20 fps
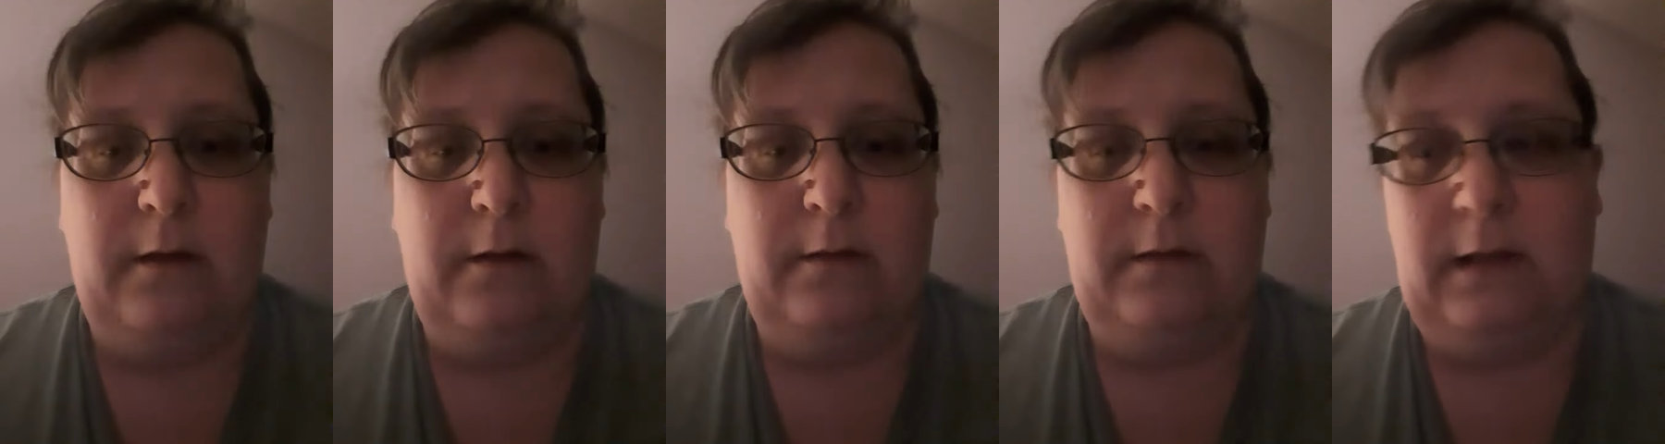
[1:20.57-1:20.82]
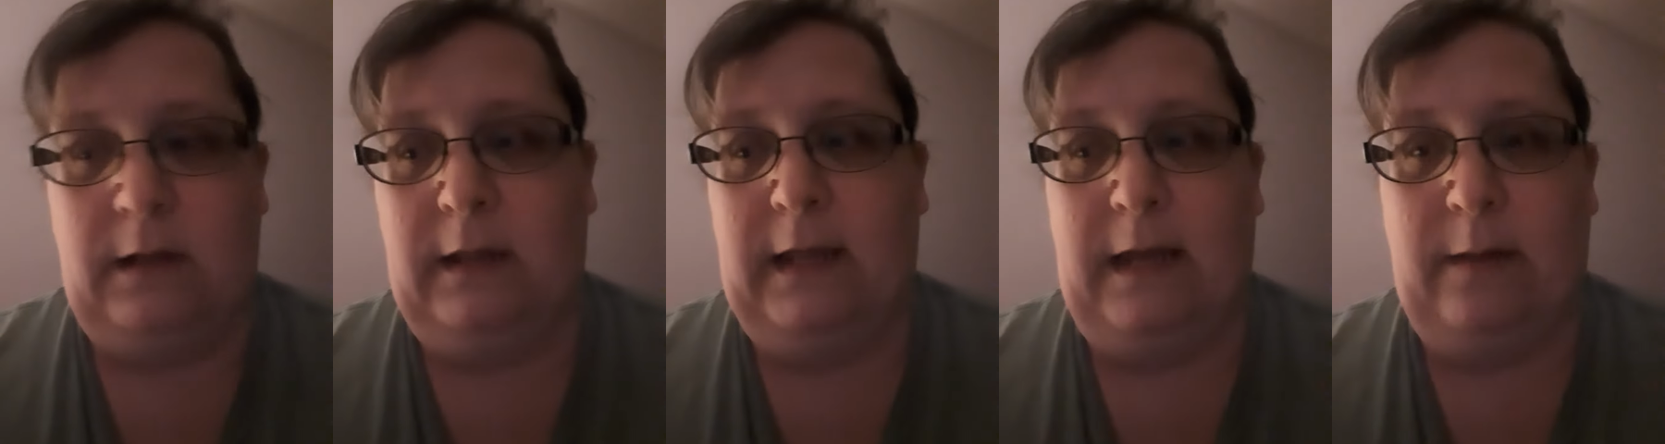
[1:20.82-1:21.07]

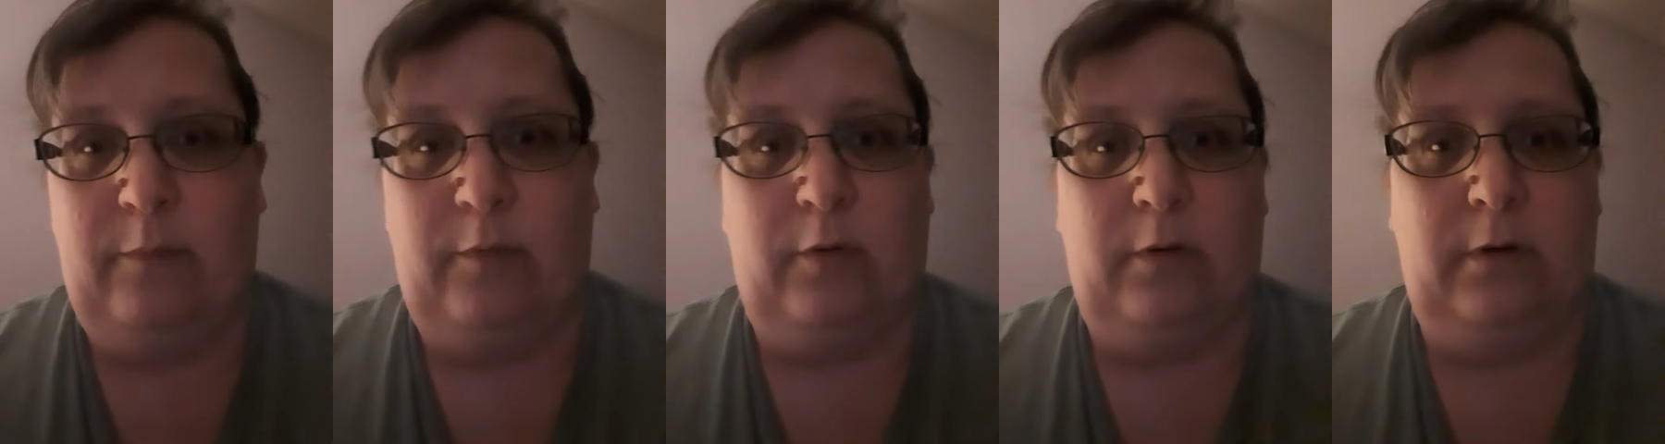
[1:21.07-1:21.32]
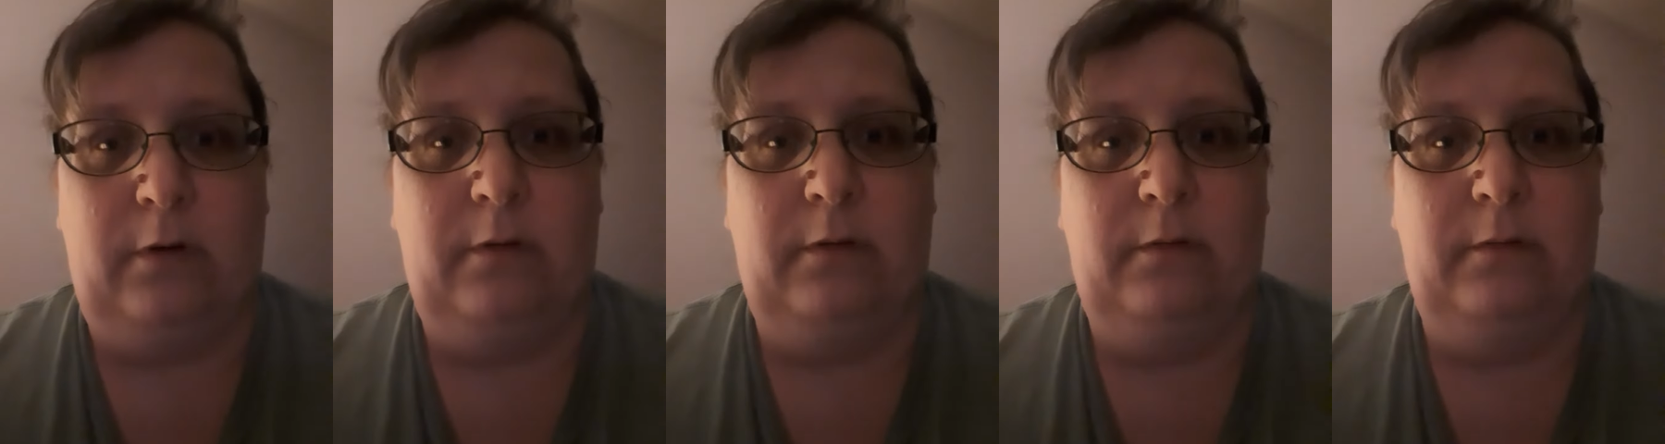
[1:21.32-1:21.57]
the
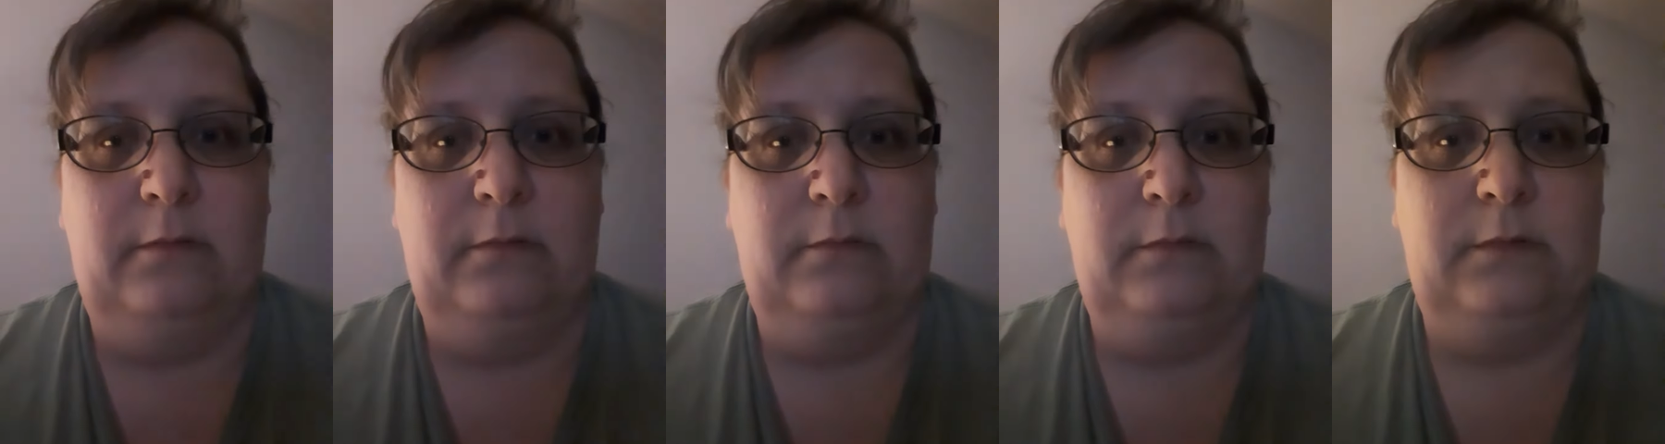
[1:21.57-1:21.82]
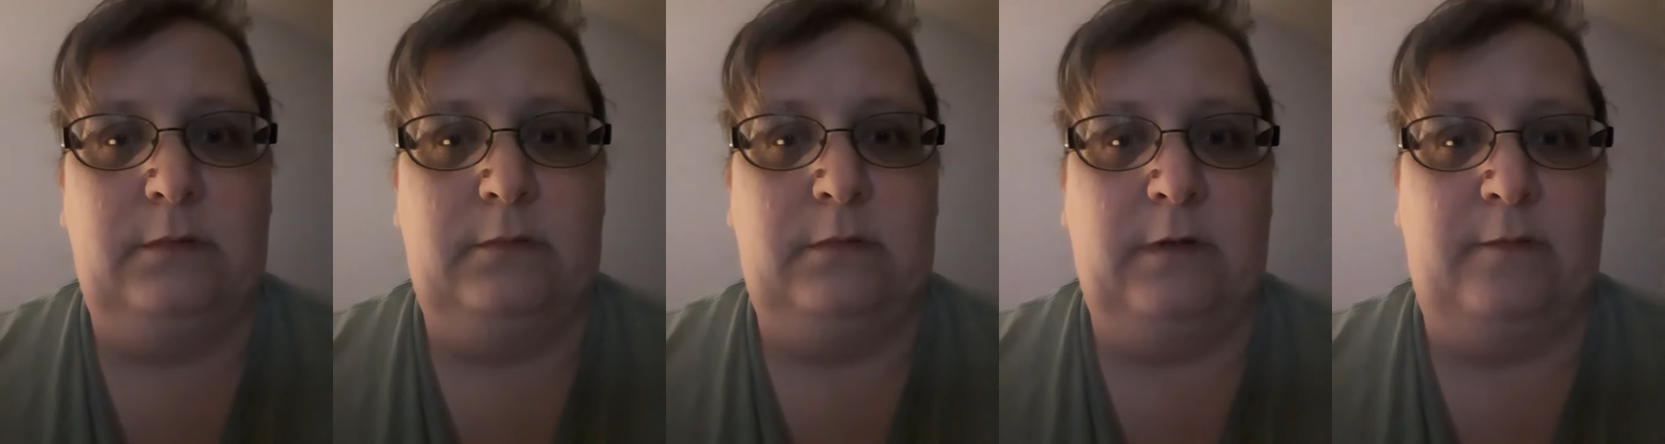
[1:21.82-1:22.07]
labor
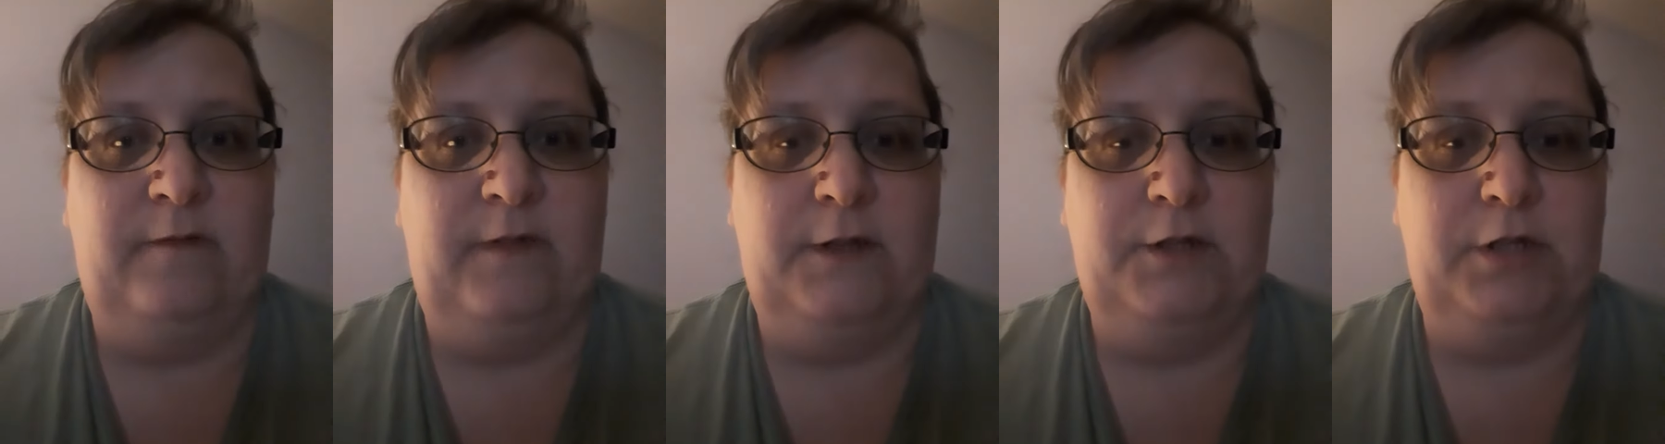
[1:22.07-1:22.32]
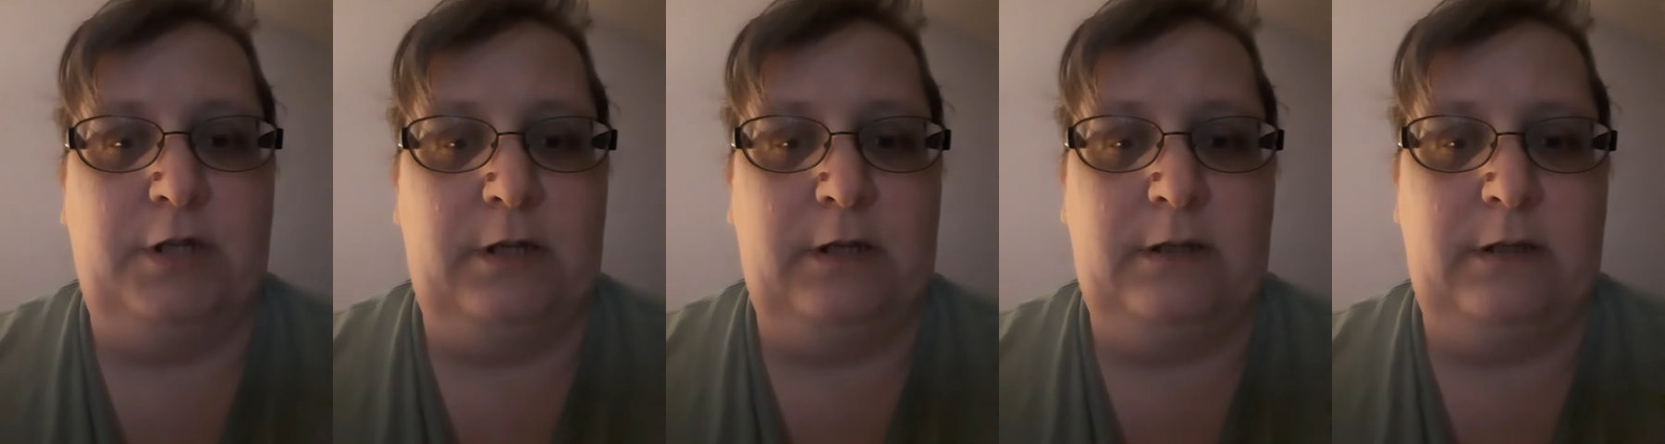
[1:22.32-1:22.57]

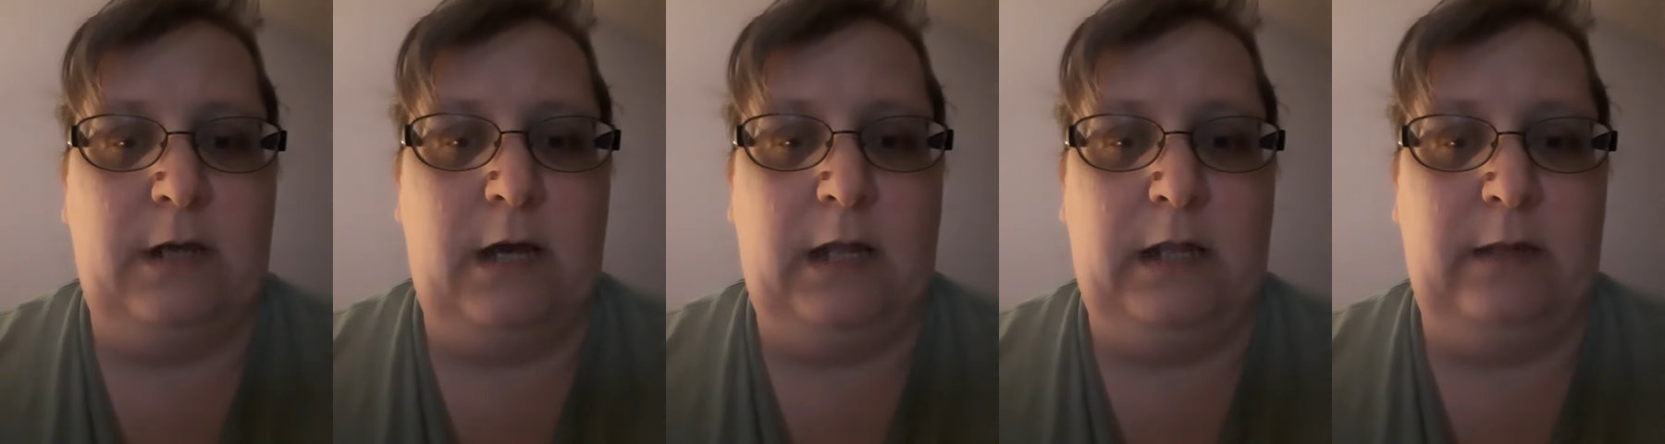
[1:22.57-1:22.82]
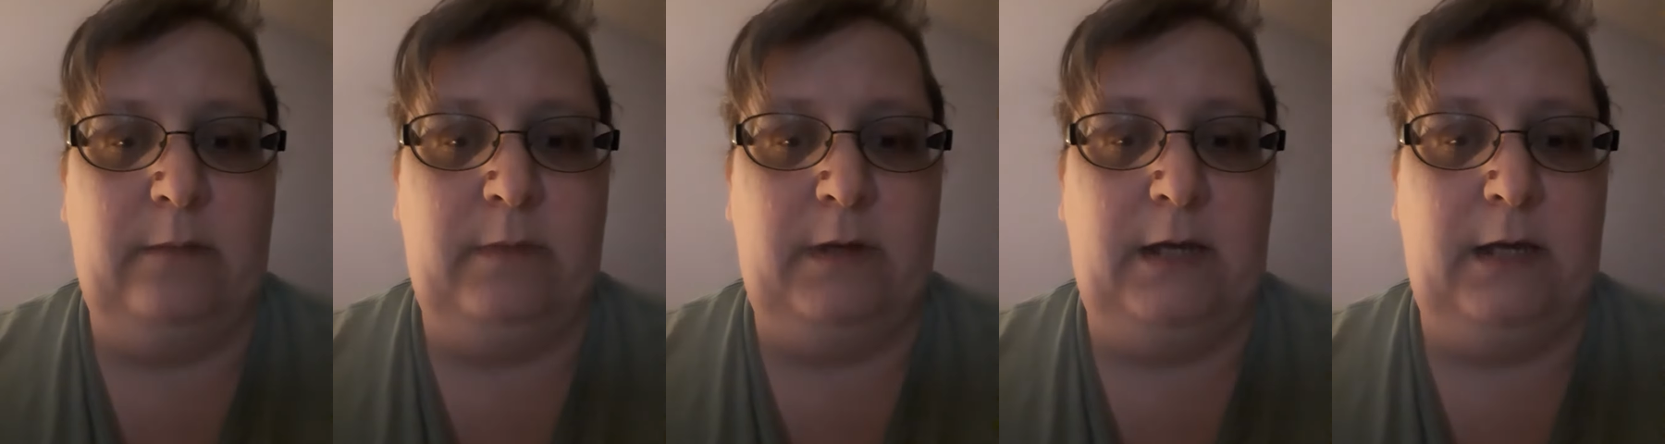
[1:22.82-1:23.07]
division
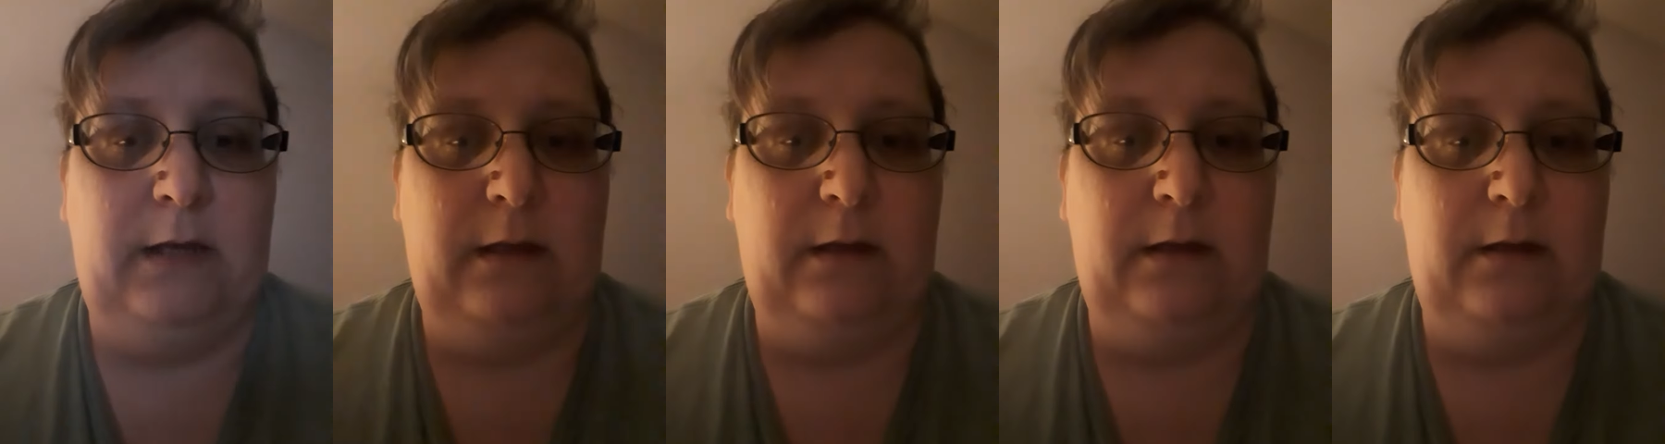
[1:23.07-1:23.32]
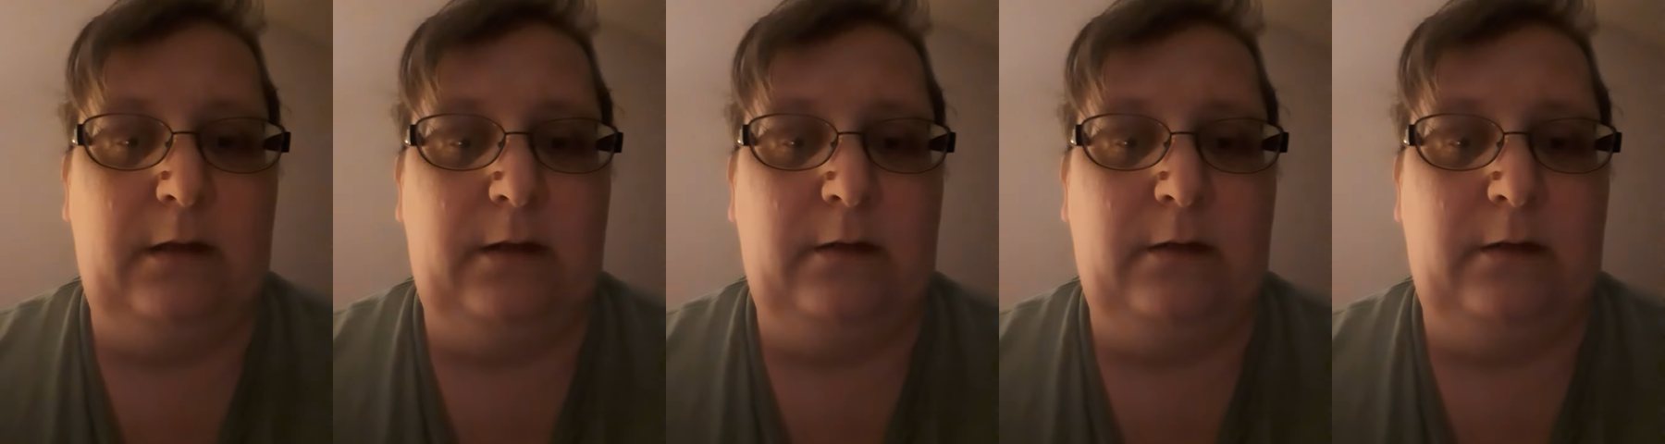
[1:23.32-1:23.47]
telling me